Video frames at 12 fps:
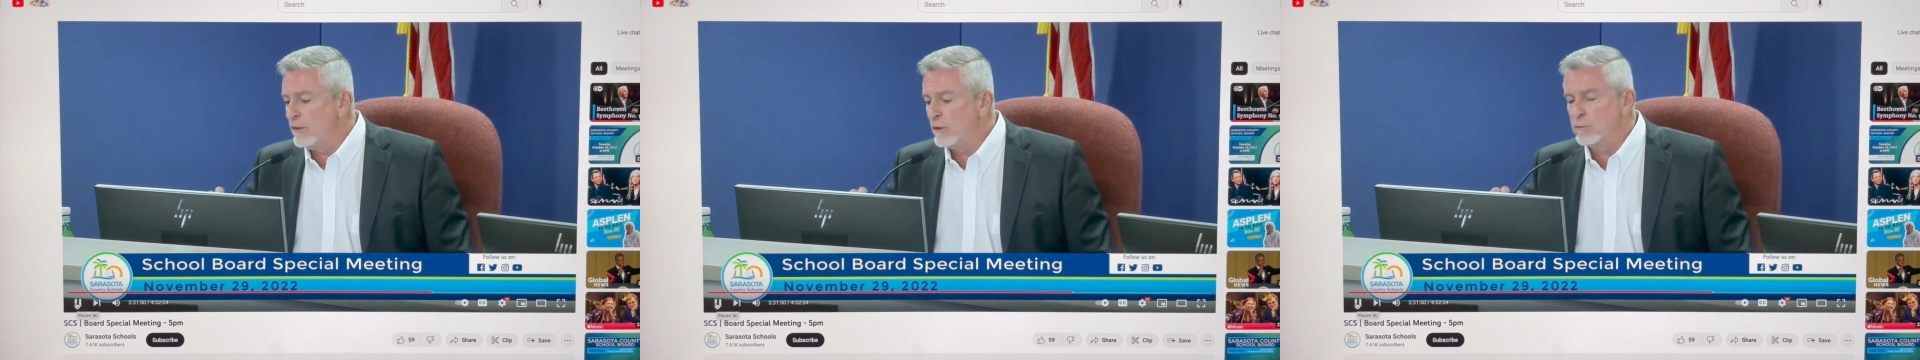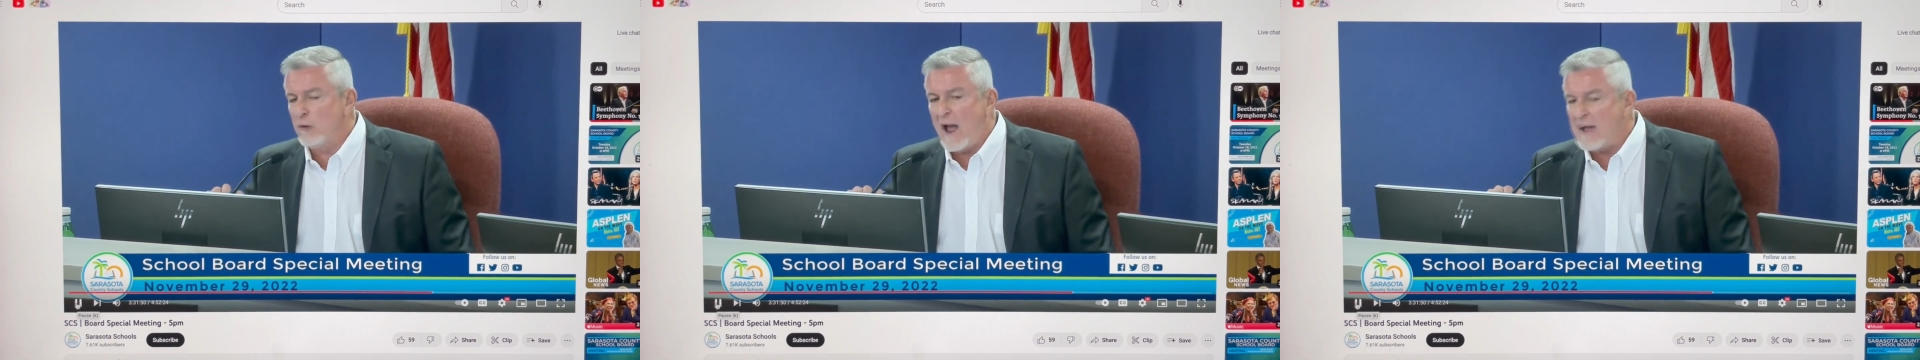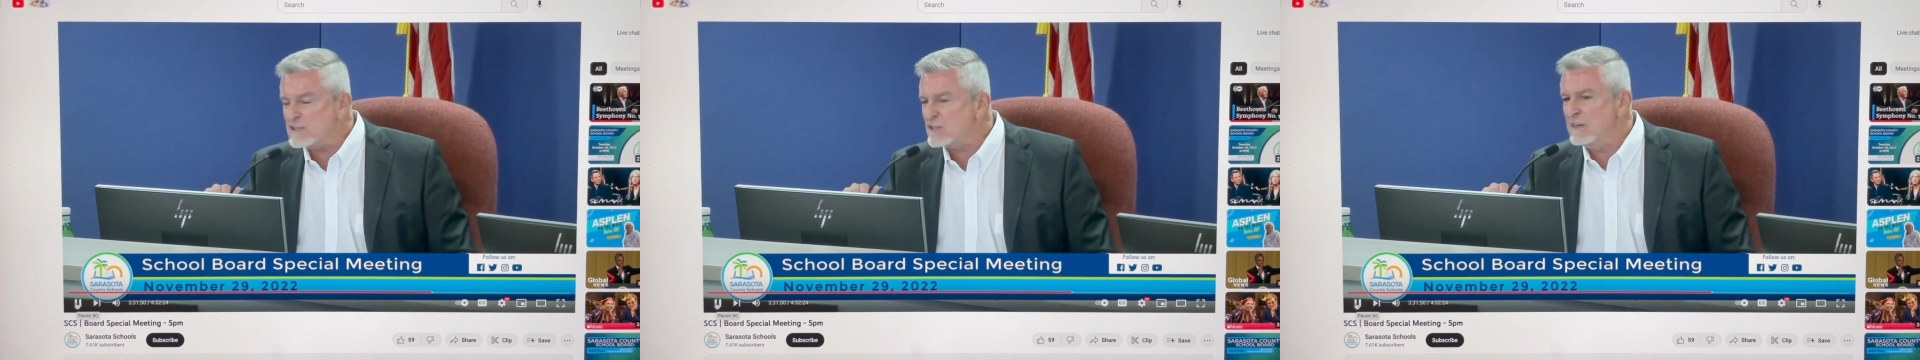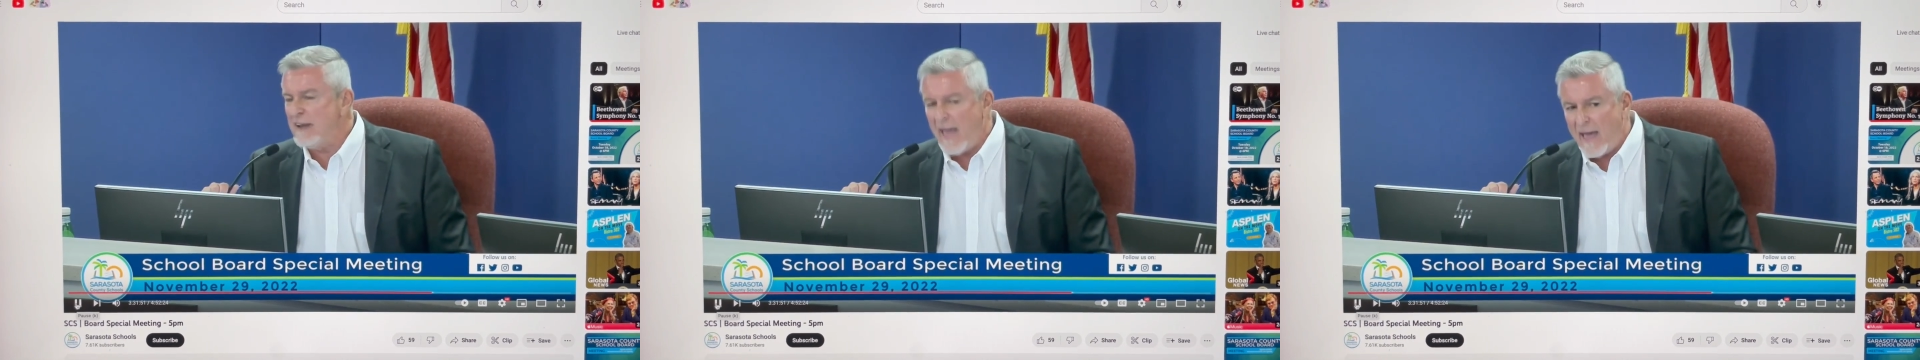
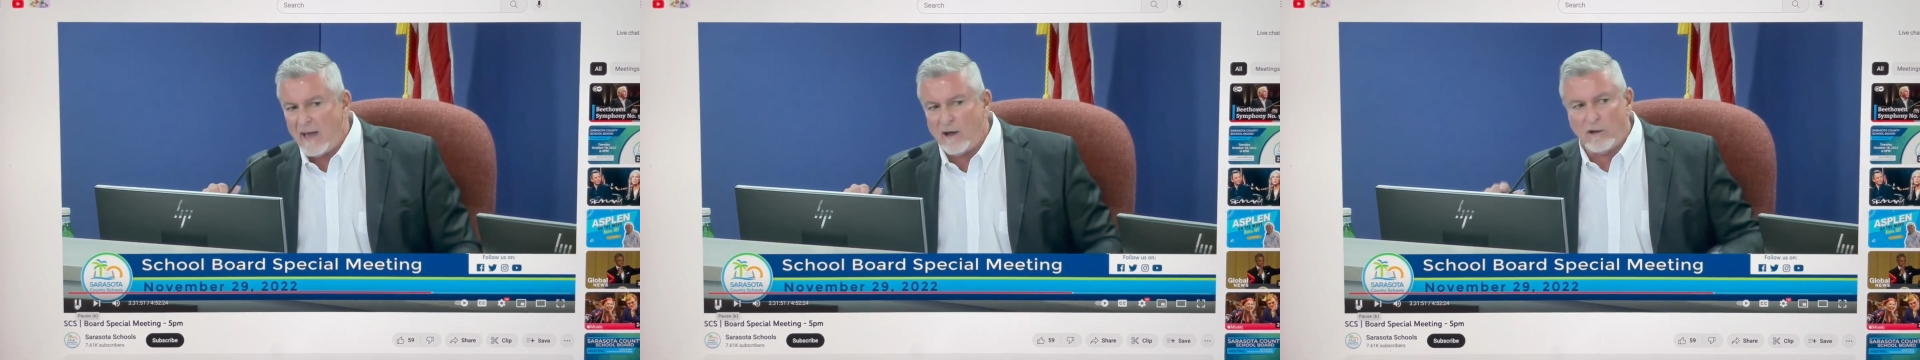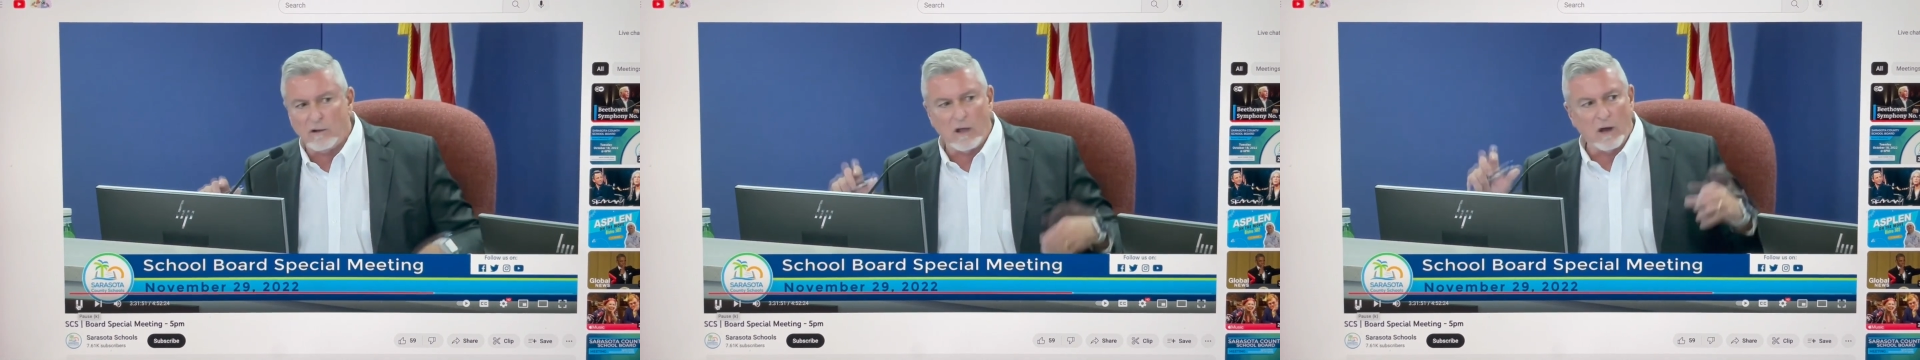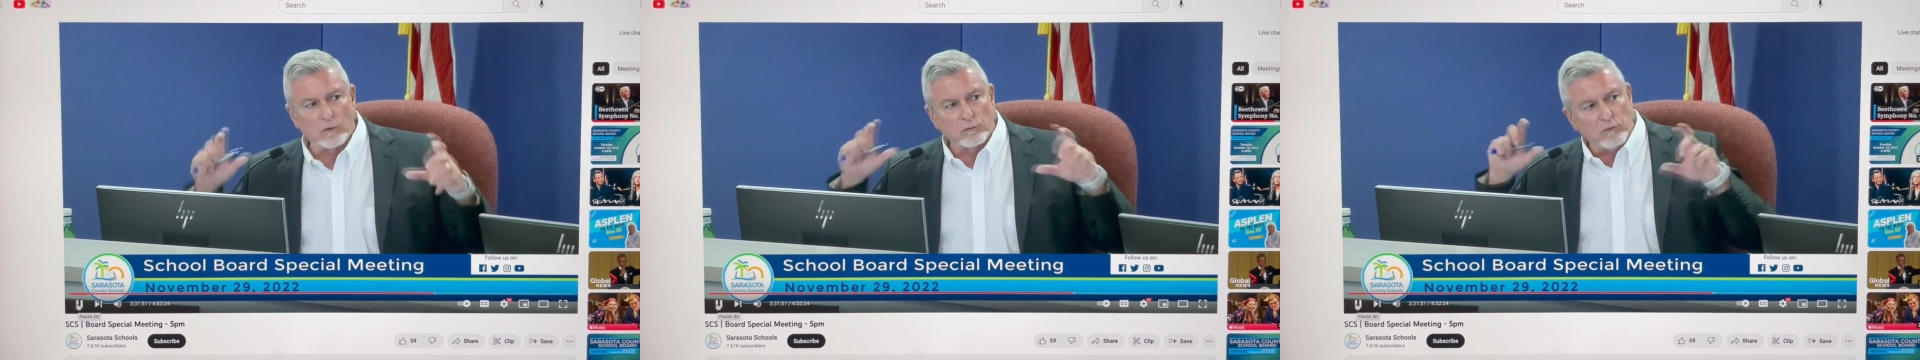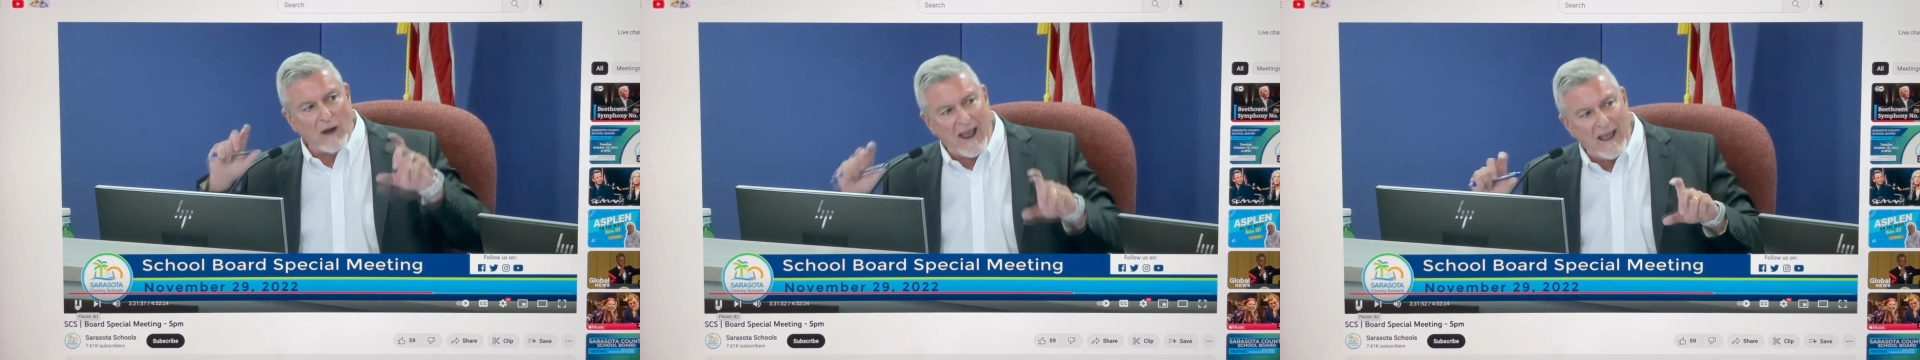rationale
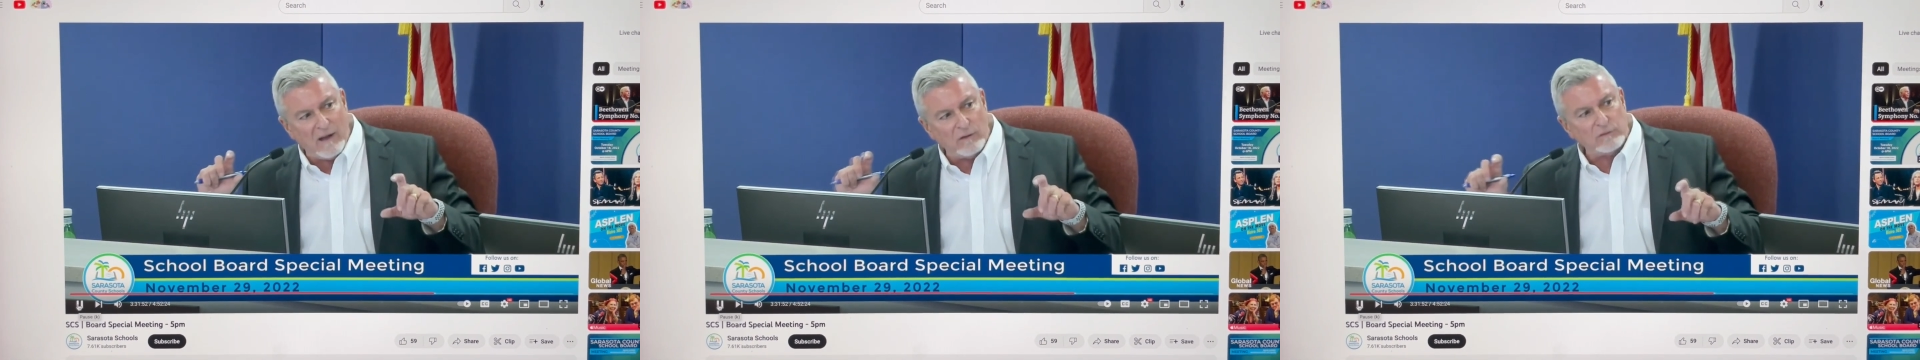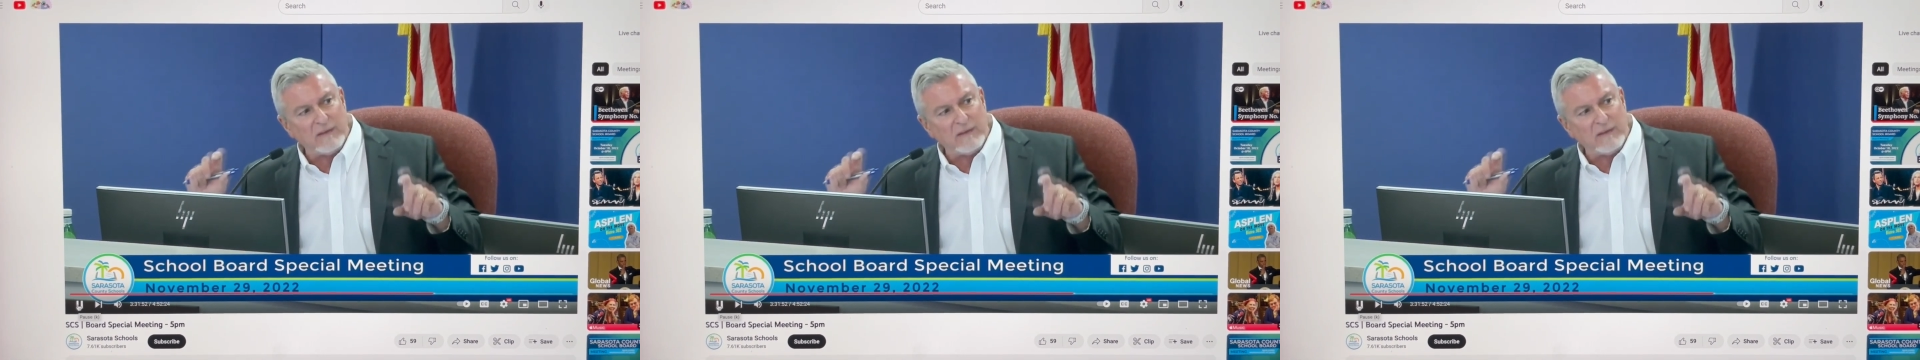around